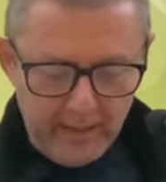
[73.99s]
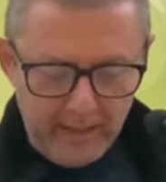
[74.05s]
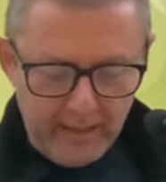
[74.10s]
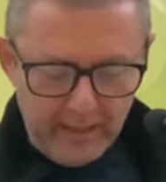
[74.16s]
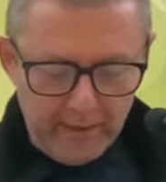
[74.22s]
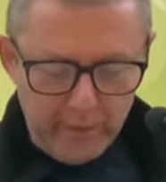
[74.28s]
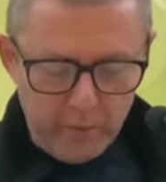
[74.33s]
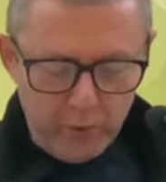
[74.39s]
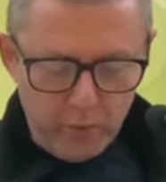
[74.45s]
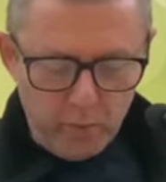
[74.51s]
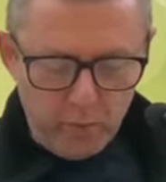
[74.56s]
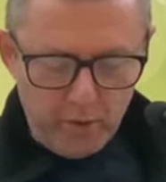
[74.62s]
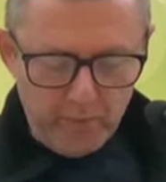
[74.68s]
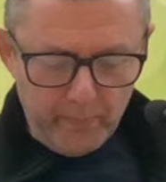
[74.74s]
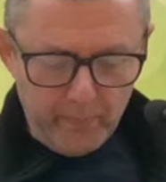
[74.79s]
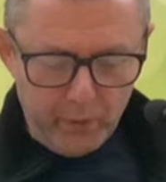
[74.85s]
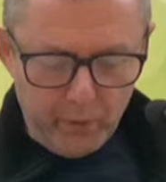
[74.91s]
And no
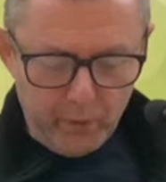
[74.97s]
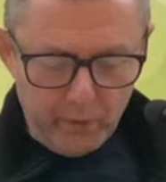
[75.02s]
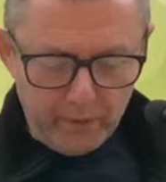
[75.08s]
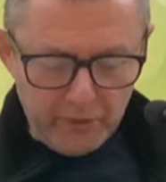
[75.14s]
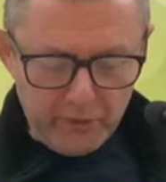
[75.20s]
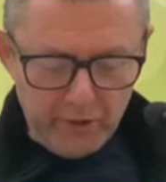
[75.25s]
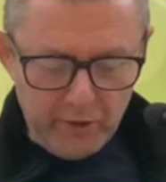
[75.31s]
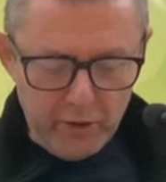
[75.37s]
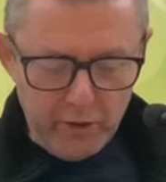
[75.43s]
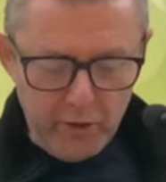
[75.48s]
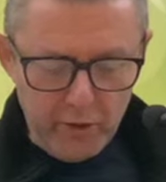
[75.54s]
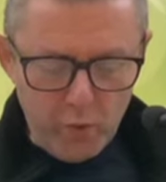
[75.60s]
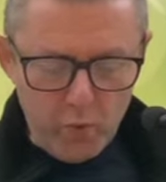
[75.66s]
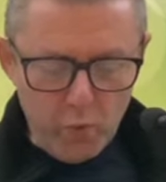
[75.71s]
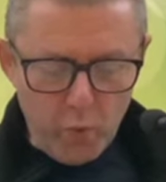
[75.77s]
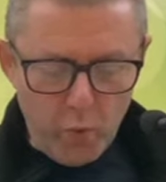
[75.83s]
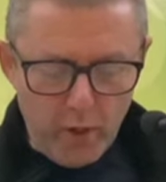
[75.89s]
one pours
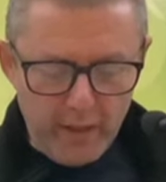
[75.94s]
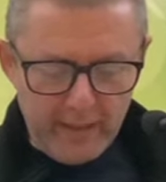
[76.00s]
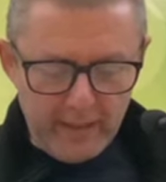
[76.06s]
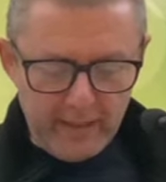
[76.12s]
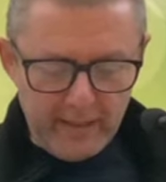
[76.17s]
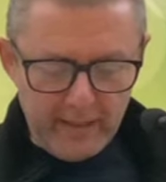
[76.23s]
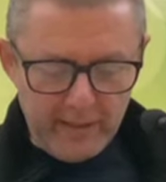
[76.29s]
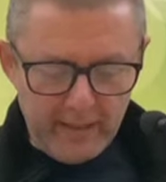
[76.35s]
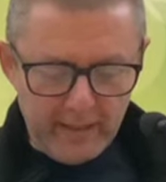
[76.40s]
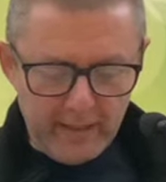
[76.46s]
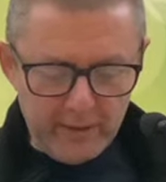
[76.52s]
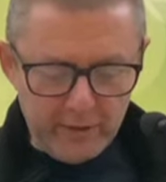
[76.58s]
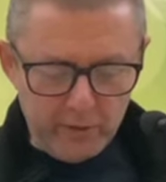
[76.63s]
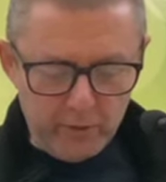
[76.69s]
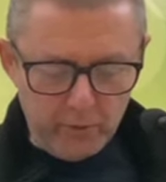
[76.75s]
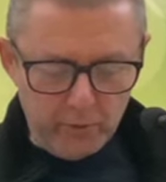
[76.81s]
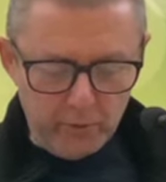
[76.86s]
new wine
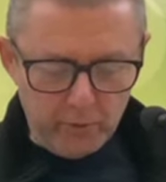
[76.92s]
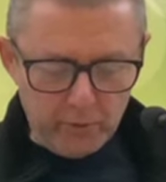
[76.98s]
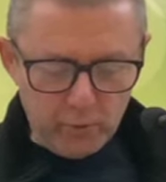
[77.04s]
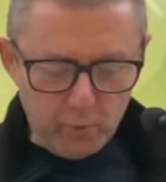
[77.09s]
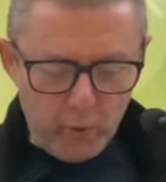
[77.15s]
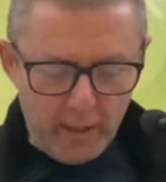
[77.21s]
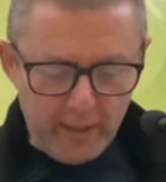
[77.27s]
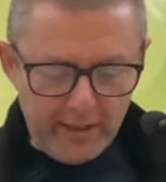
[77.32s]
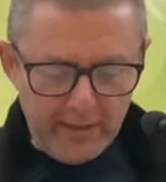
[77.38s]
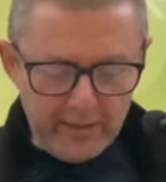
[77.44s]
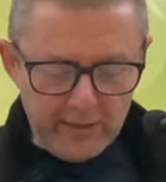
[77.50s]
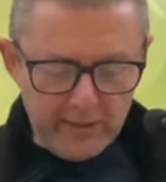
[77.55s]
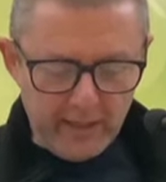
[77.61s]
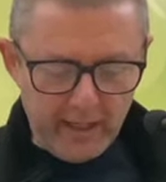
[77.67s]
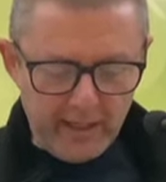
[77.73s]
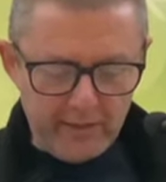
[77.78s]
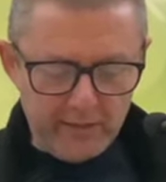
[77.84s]
into old
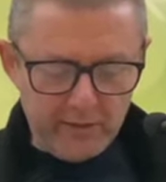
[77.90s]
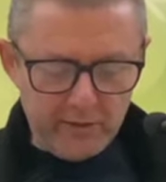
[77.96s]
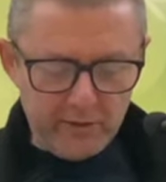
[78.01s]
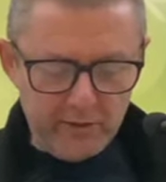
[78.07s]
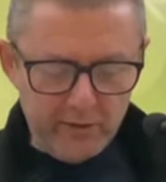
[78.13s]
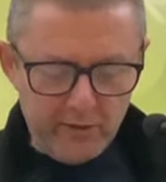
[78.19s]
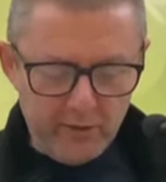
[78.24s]
wineskins,